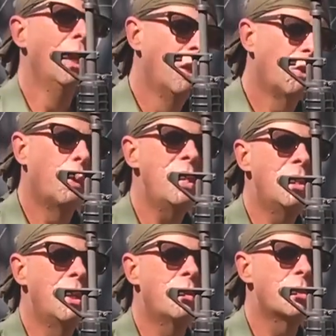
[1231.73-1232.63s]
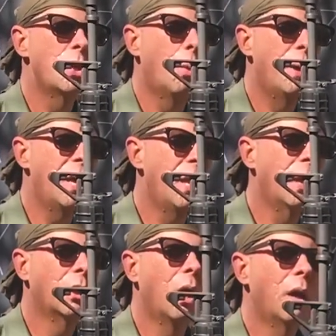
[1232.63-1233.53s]
The reason that there's no
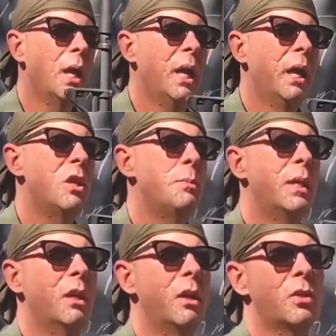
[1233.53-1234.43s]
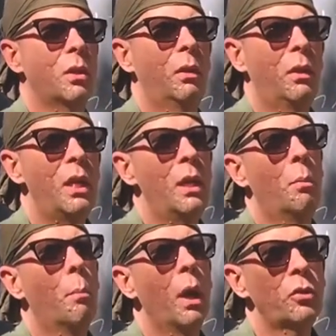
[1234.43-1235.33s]
bayonet lug is because the
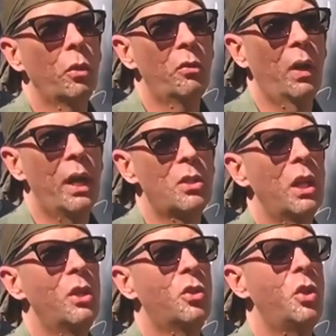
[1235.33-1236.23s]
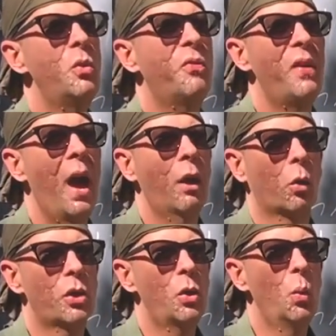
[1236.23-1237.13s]
muzzle device is too fat
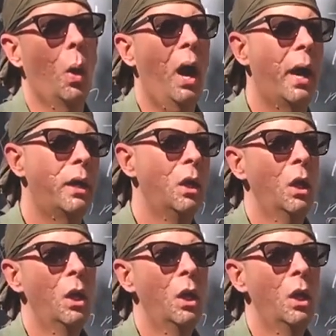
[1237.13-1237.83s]
or too wide